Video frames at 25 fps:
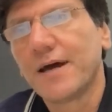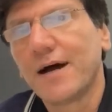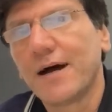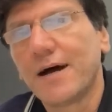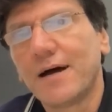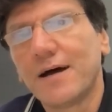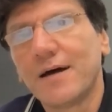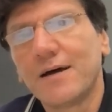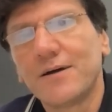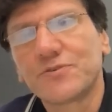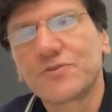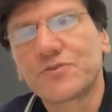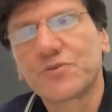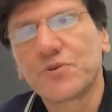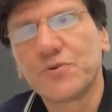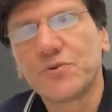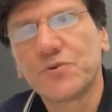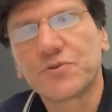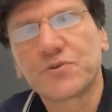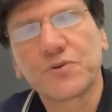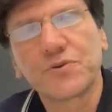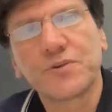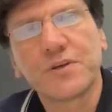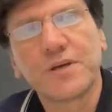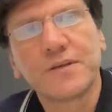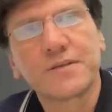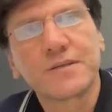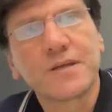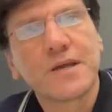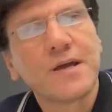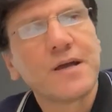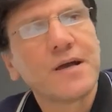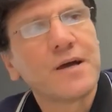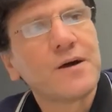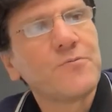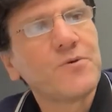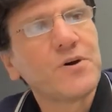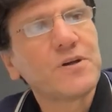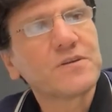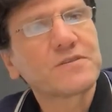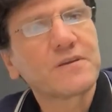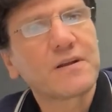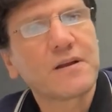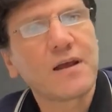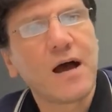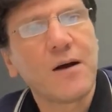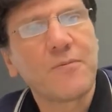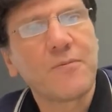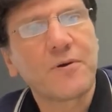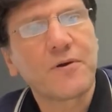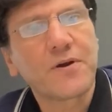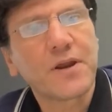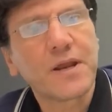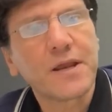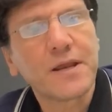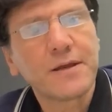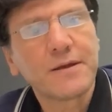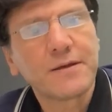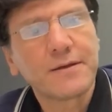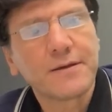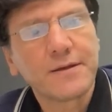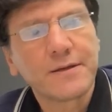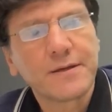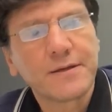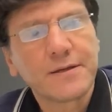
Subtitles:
a student, where's the library?